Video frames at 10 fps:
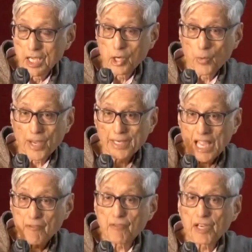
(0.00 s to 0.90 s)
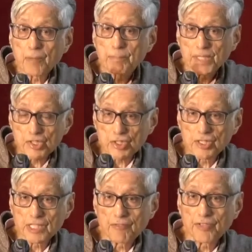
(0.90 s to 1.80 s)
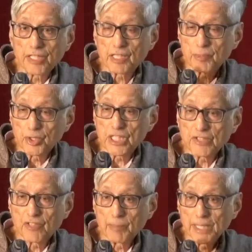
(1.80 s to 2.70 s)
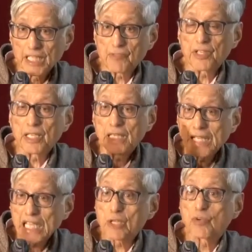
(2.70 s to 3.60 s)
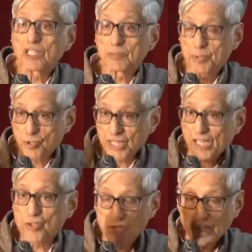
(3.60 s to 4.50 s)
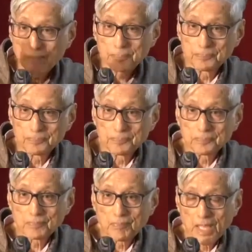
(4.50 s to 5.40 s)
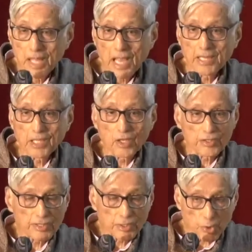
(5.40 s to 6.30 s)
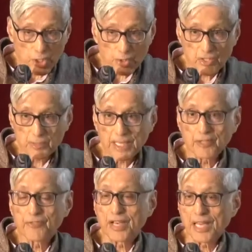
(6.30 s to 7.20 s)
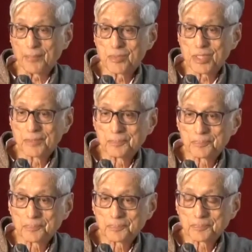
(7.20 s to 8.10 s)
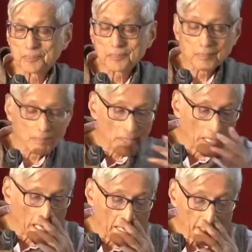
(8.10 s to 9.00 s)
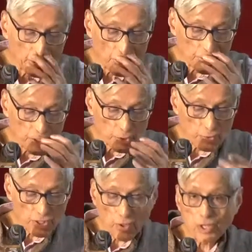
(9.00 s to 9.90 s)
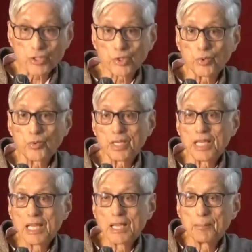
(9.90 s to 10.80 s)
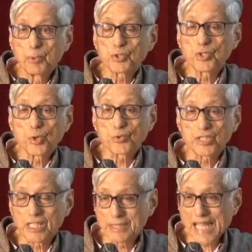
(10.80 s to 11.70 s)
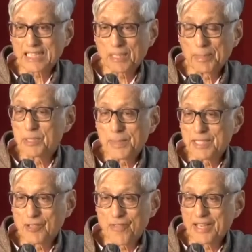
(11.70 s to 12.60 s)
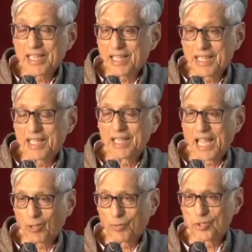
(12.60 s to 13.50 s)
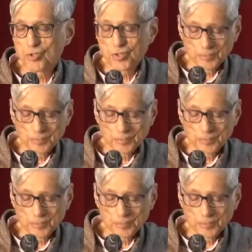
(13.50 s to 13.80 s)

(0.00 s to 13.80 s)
where every person, every community will be given equal protection. And the Constitution was being framed. And the Constitution also put that commitment in very clear language.